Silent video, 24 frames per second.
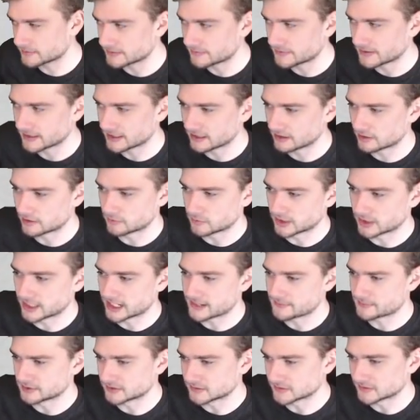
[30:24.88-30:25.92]
depending on what
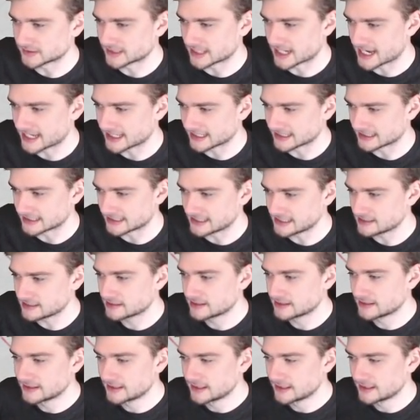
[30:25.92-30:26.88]
happens with the high elite.